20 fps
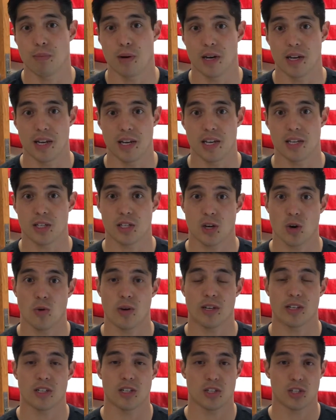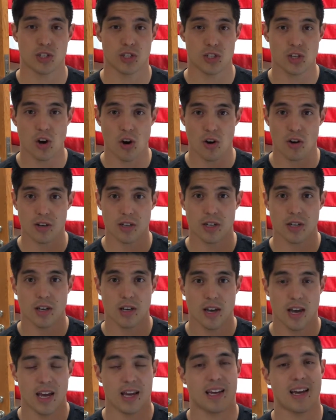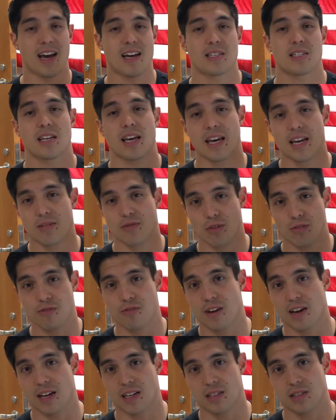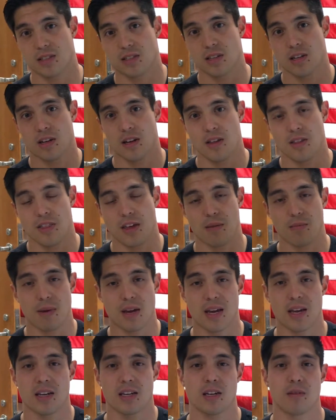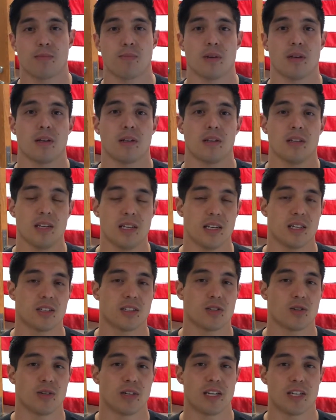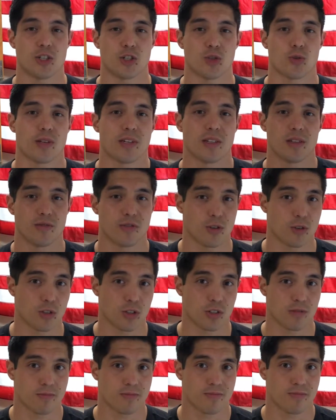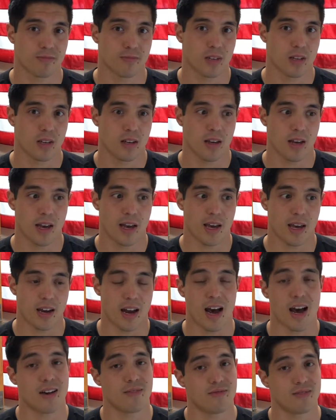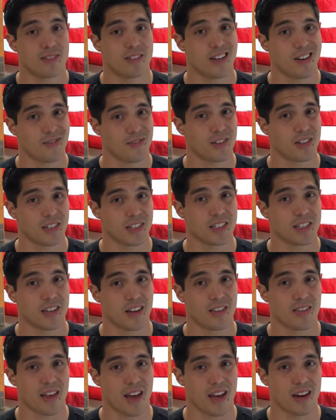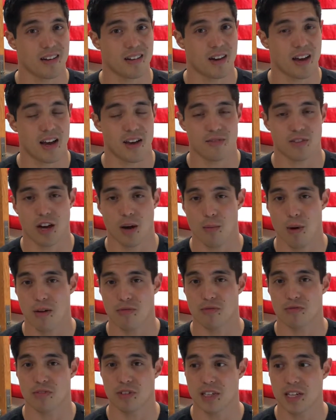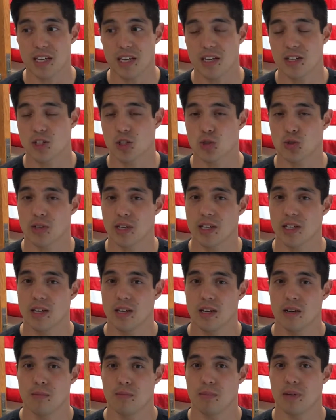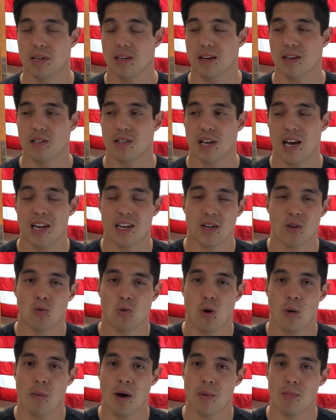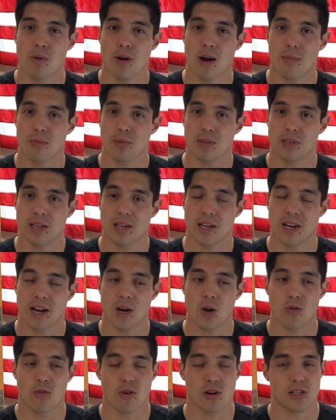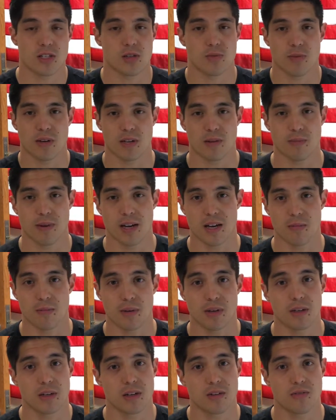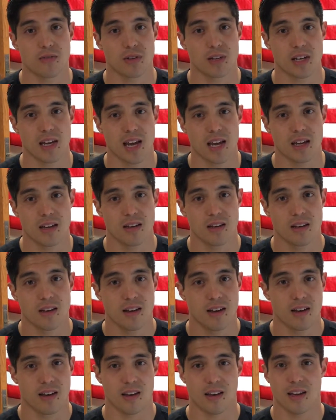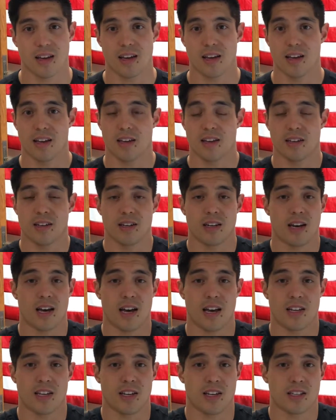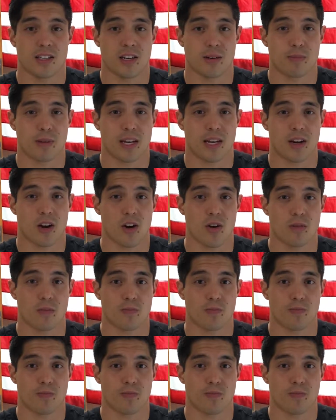but it's going to start a cascade of effects that may end up leading to an injury in the future. And I've definitely done that. I've come off of a knee injury because I didn't warm up properly and I overestimated my ability for the day, and I ended up getting hurt.